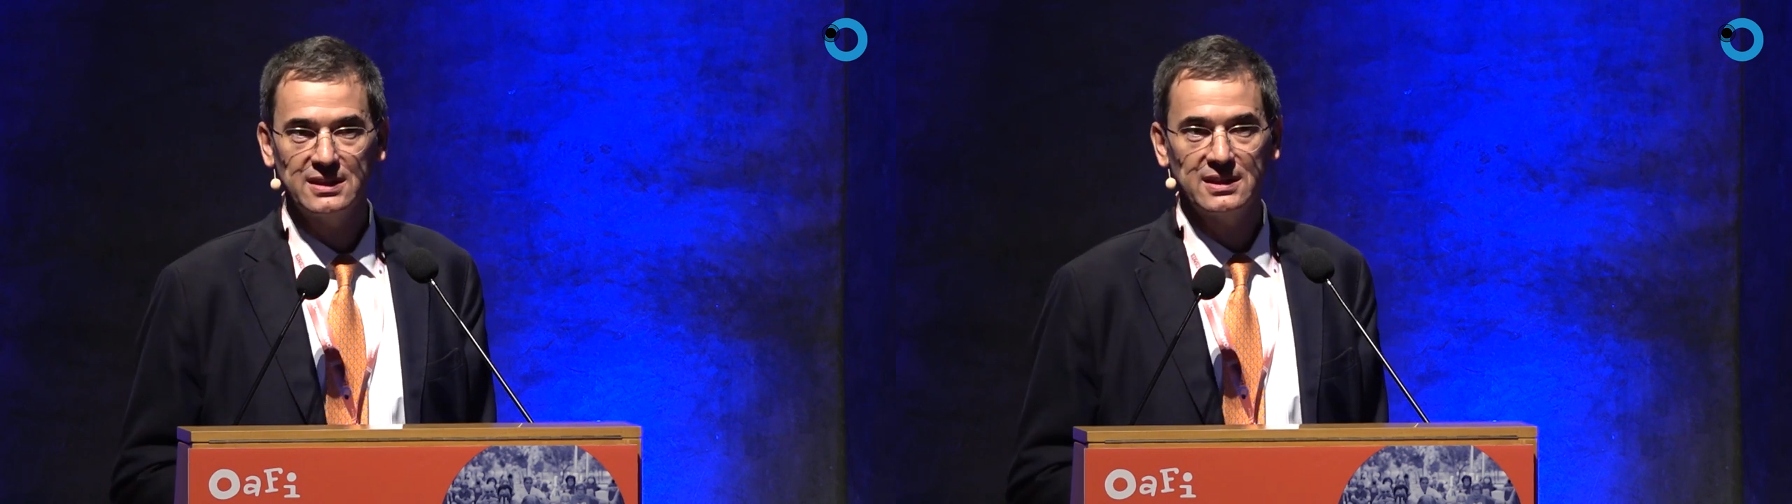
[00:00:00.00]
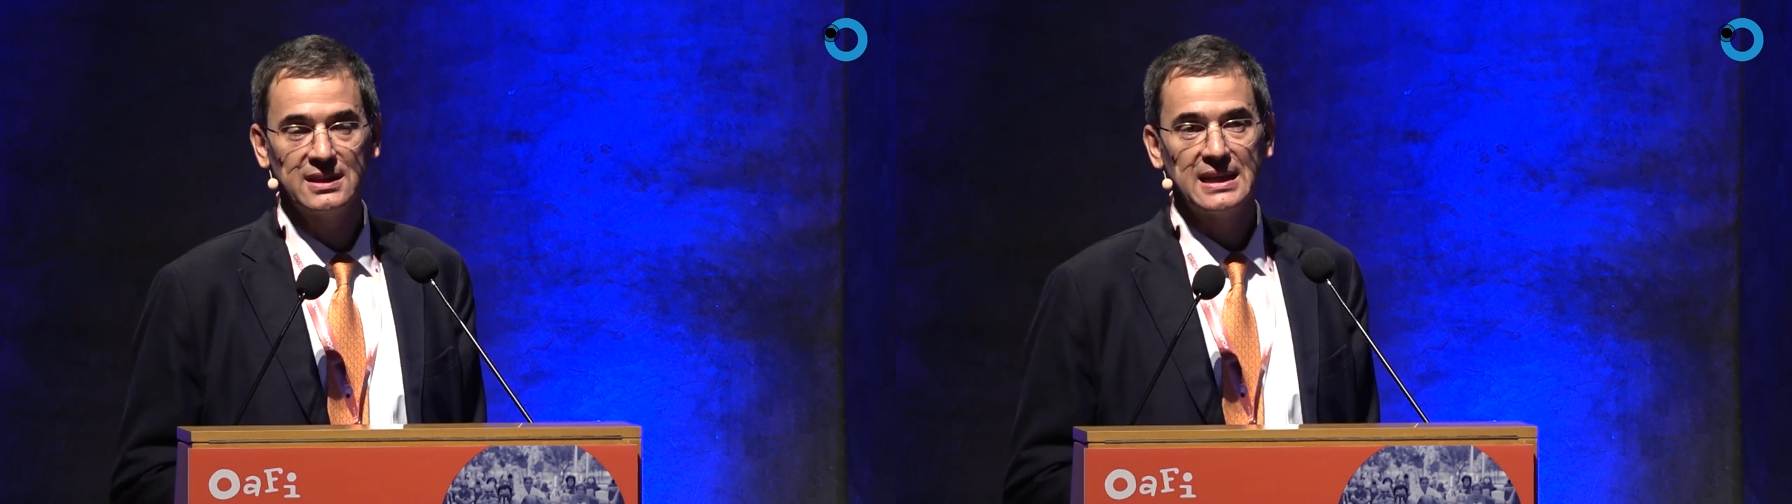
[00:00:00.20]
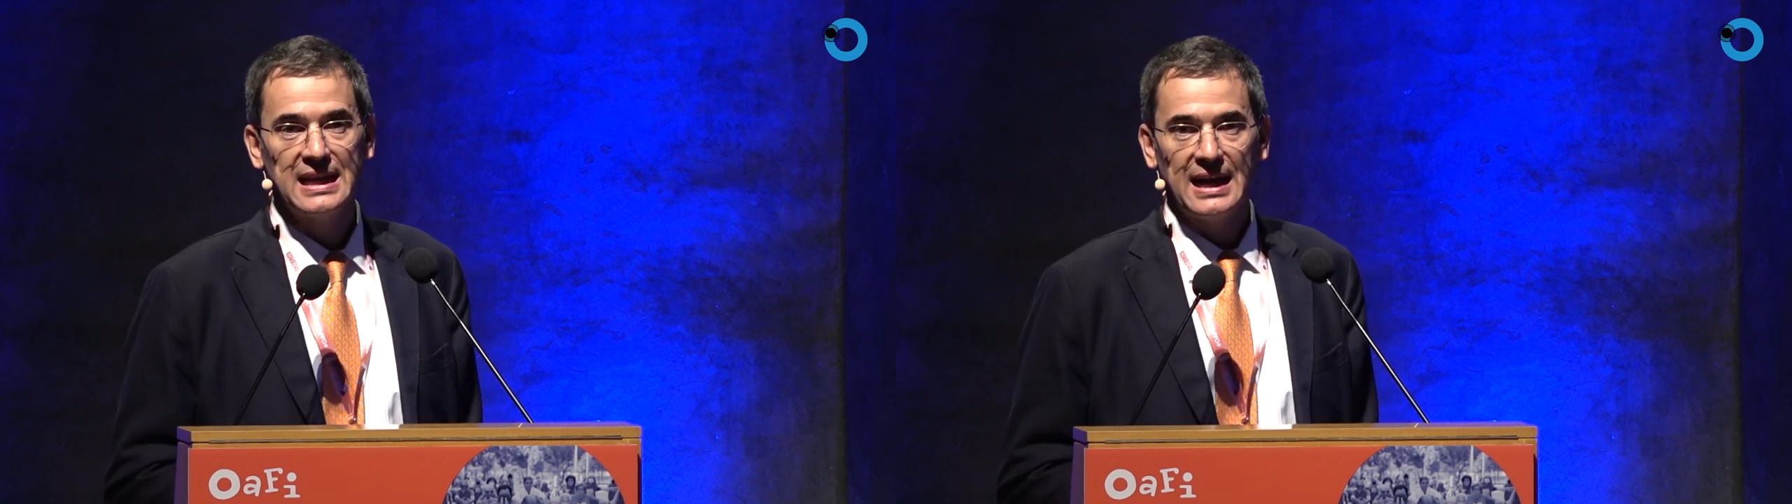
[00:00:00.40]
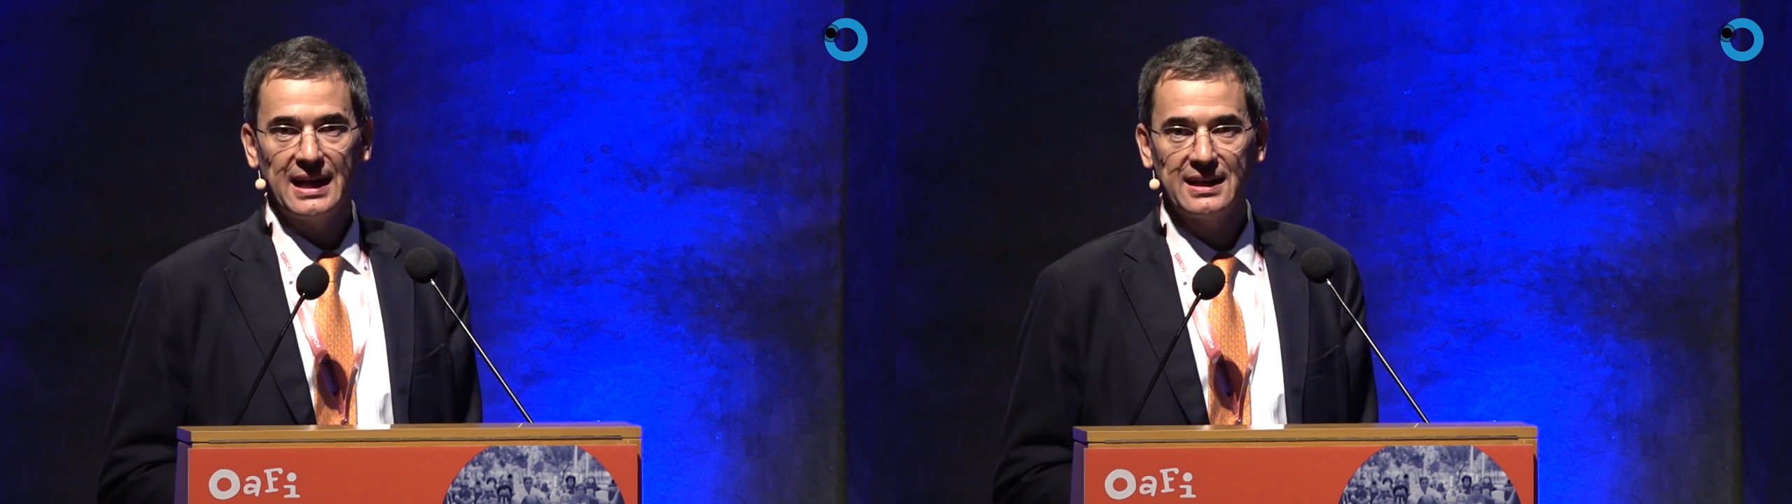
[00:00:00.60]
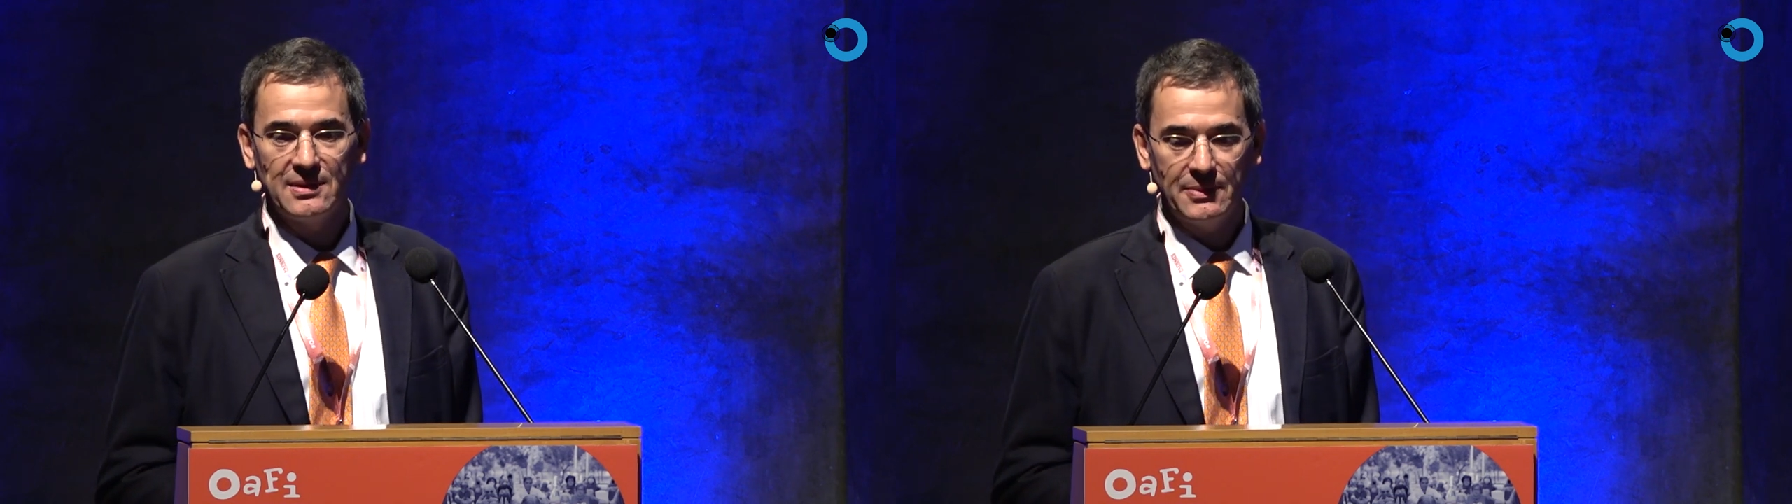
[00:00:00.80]

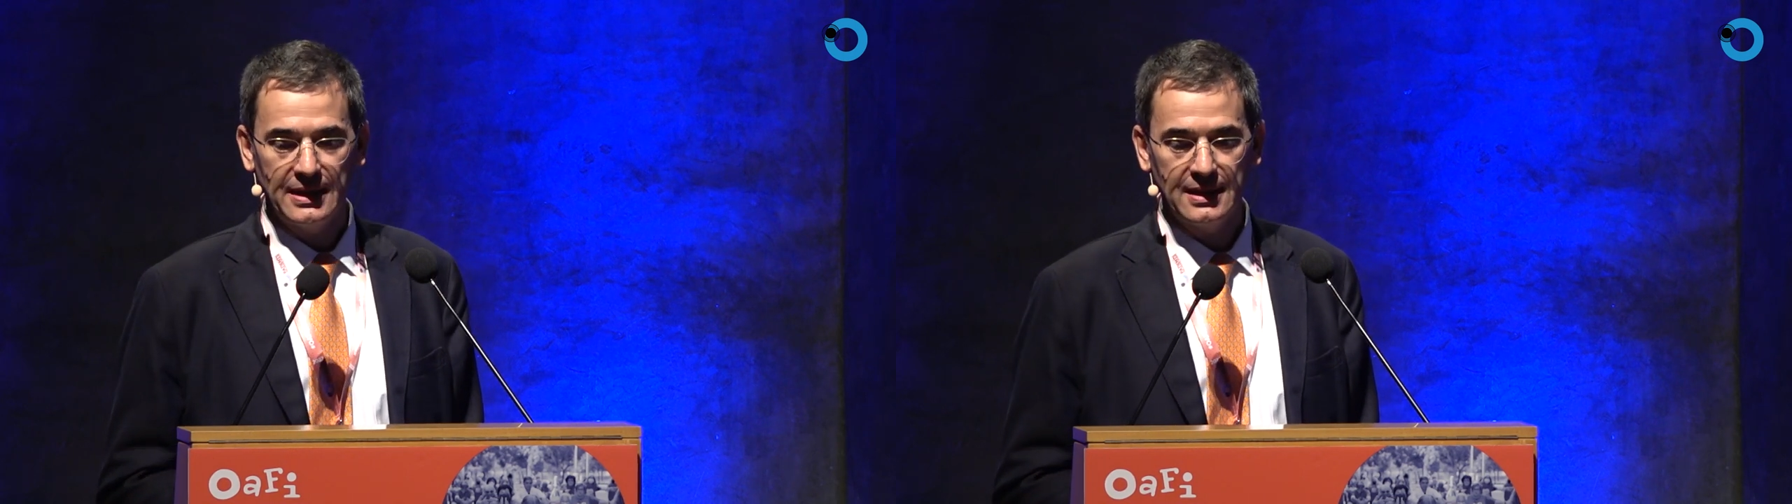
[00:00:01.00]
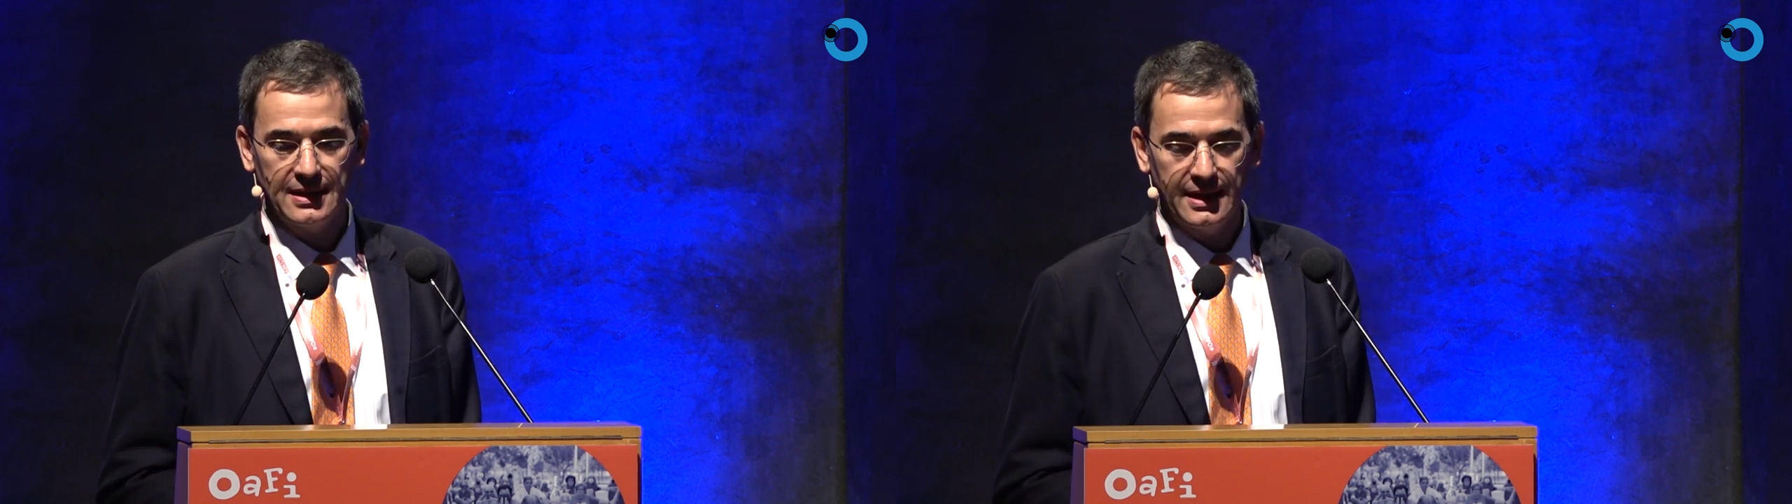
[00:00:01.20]
cardiovascular diseases,